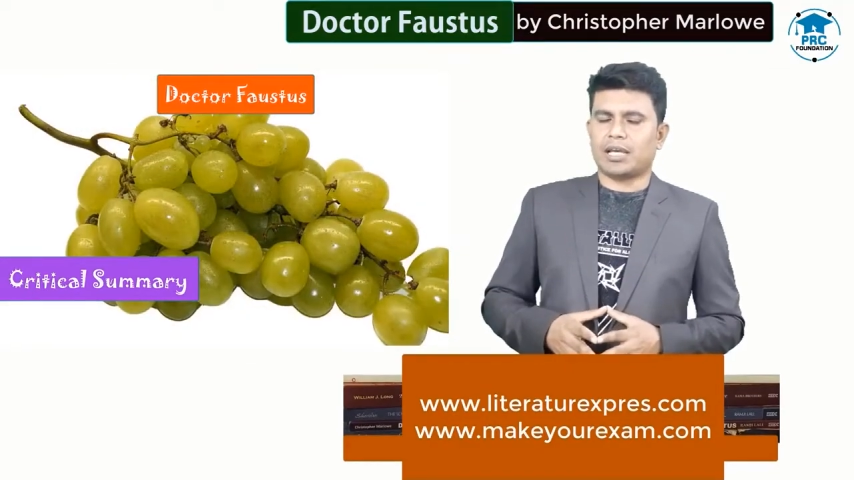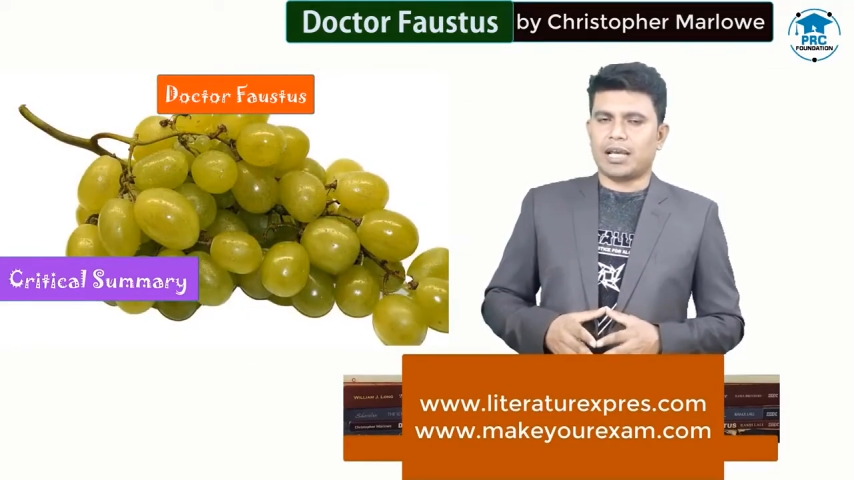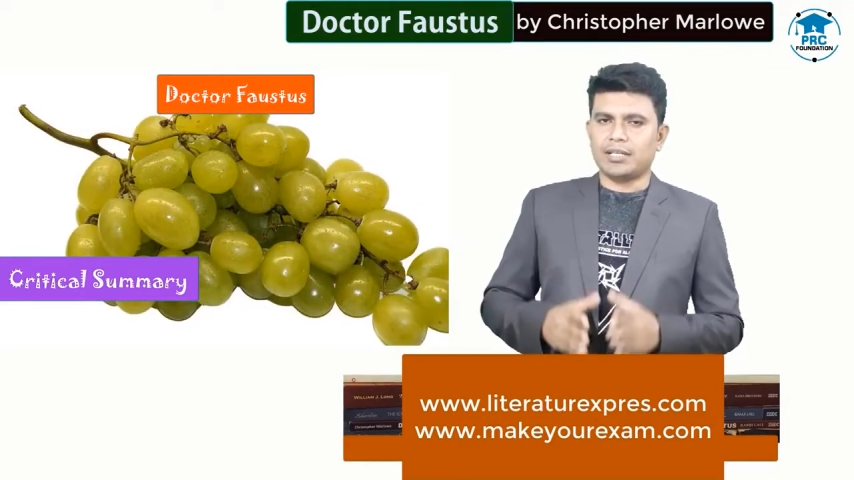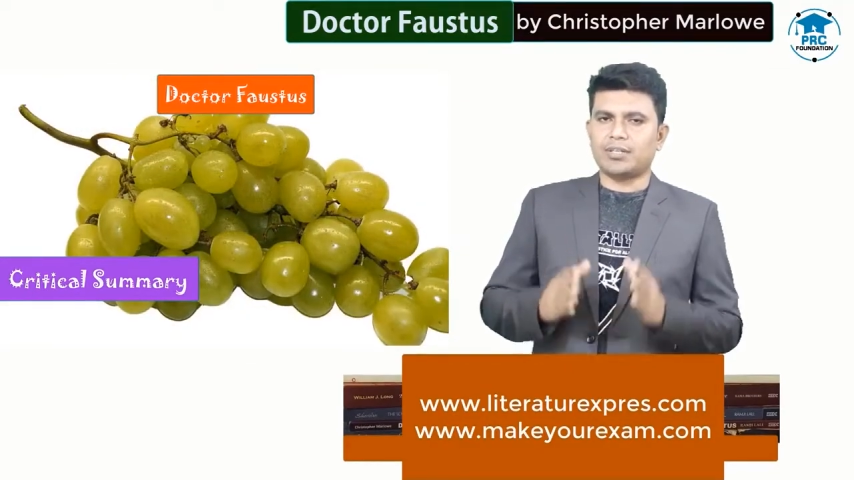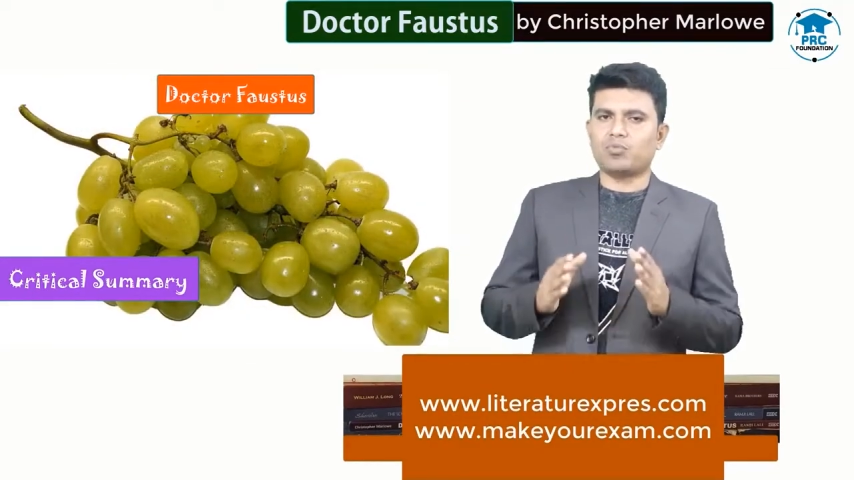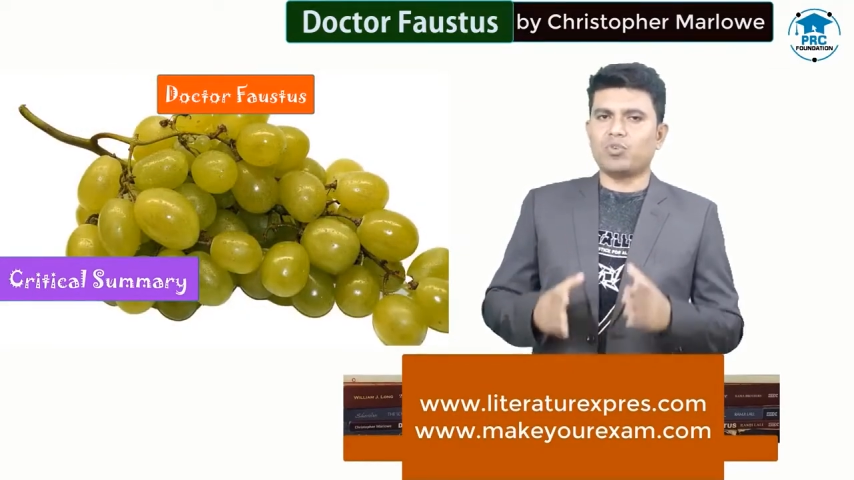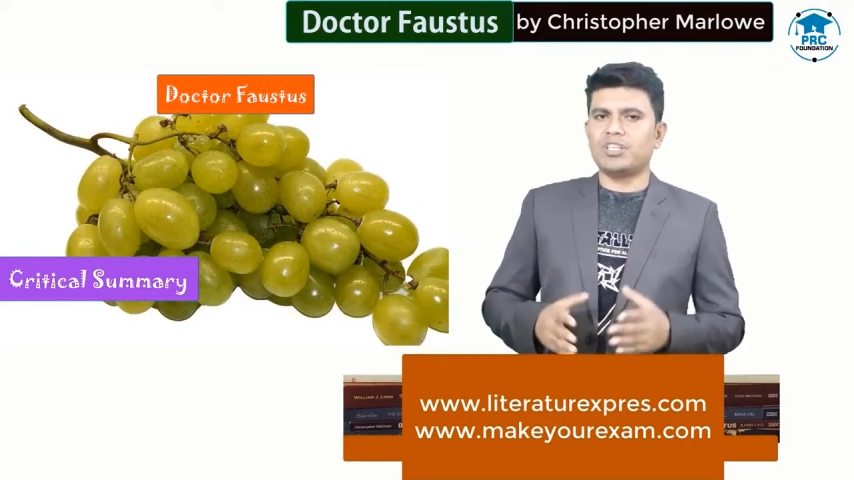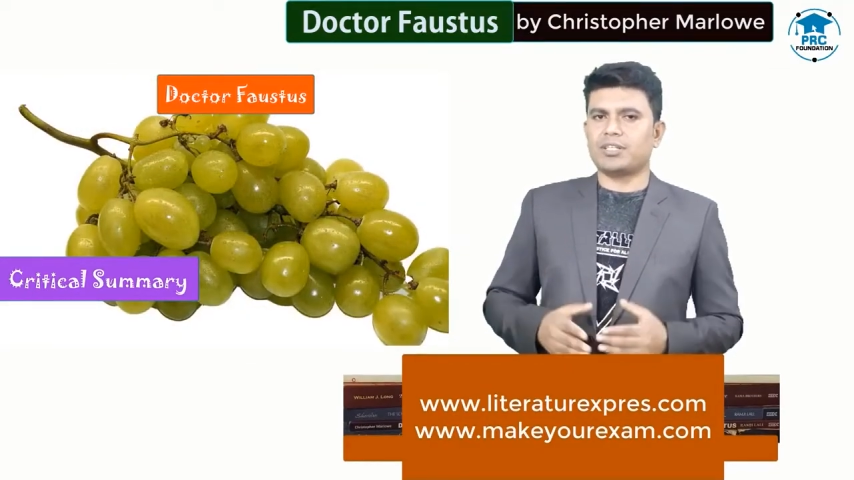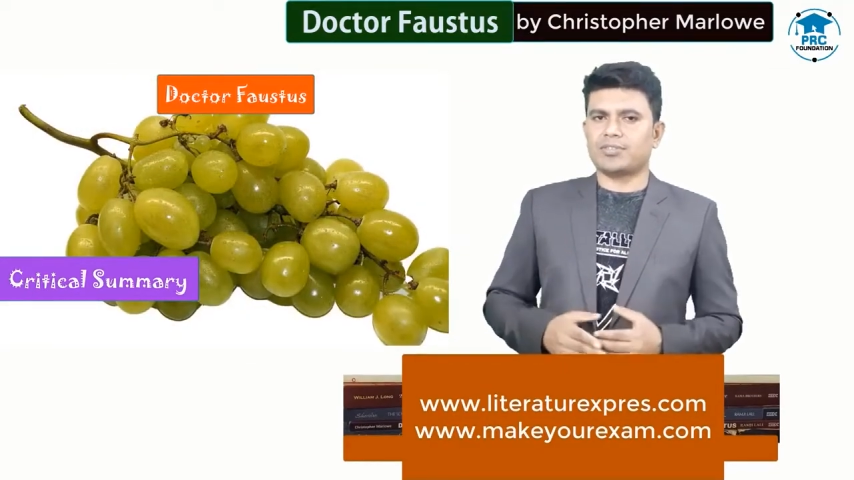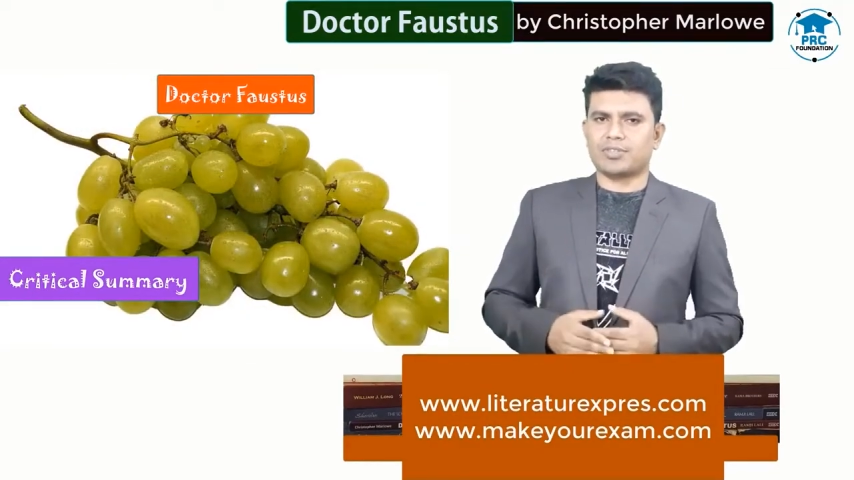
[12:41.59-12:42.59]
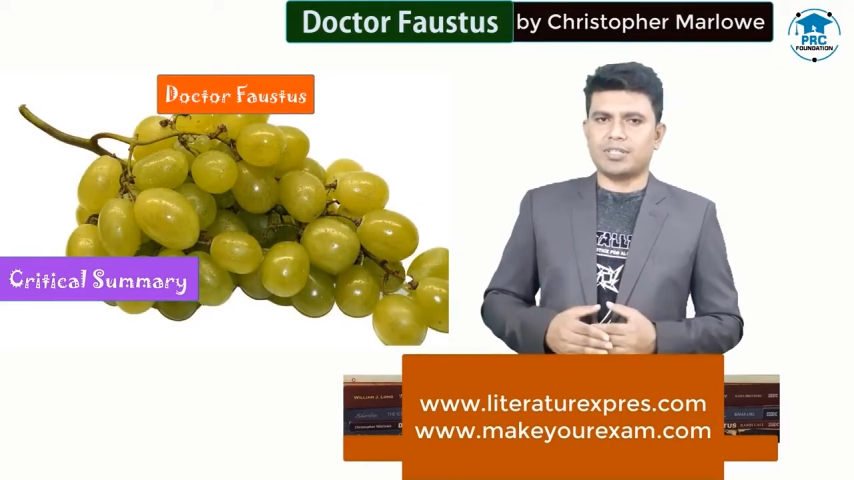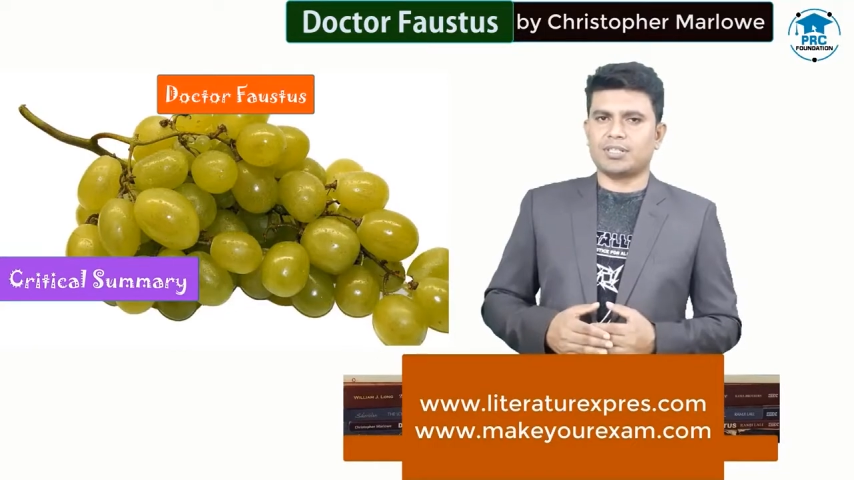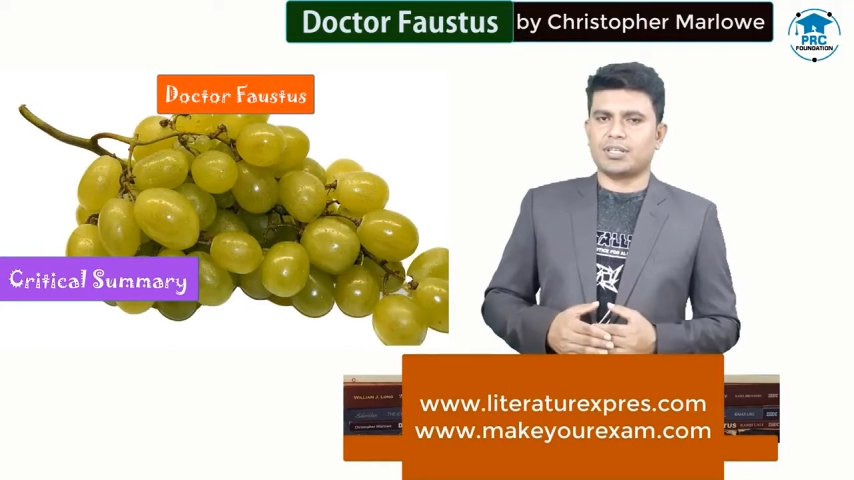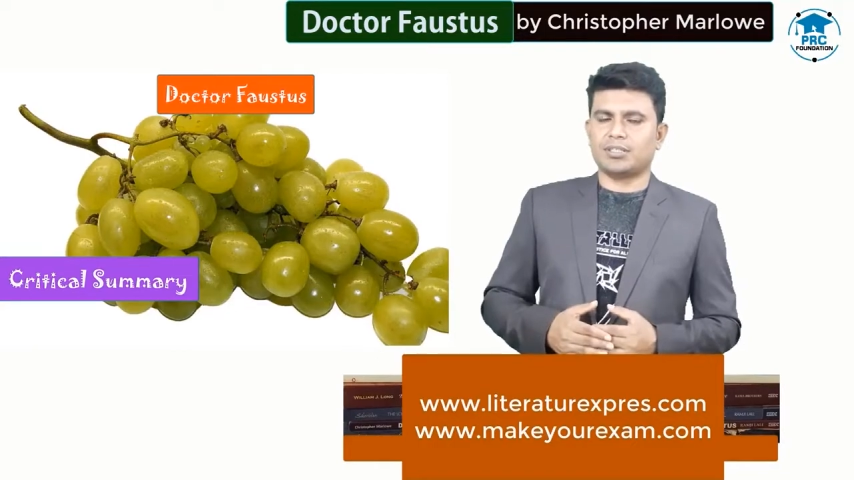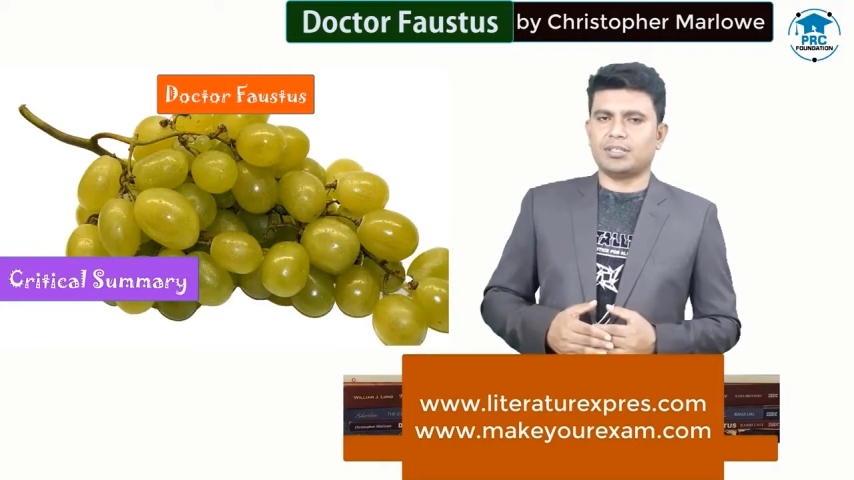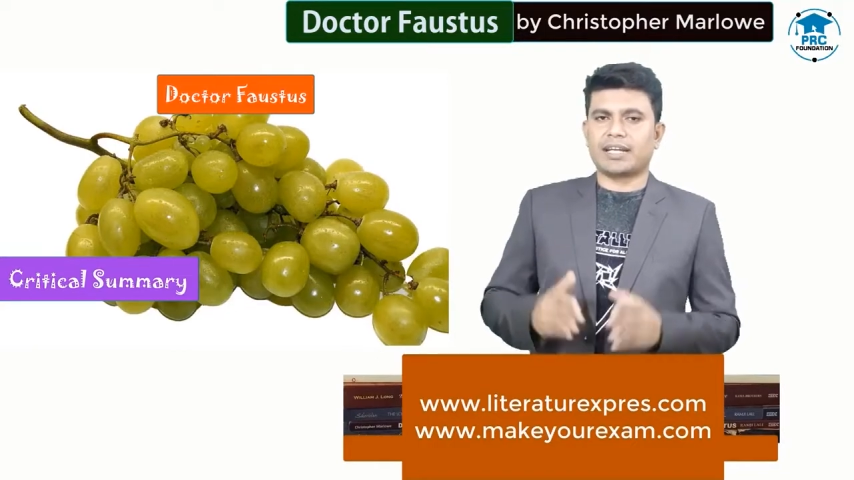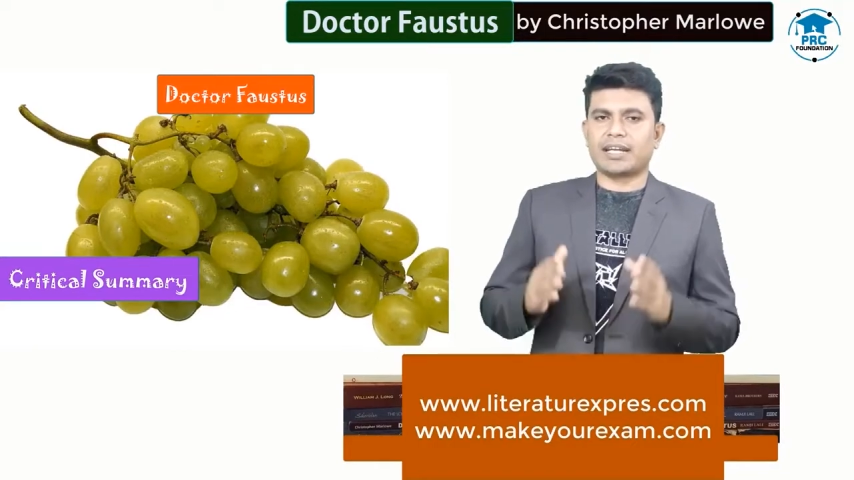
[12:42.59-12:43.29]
and in winter season,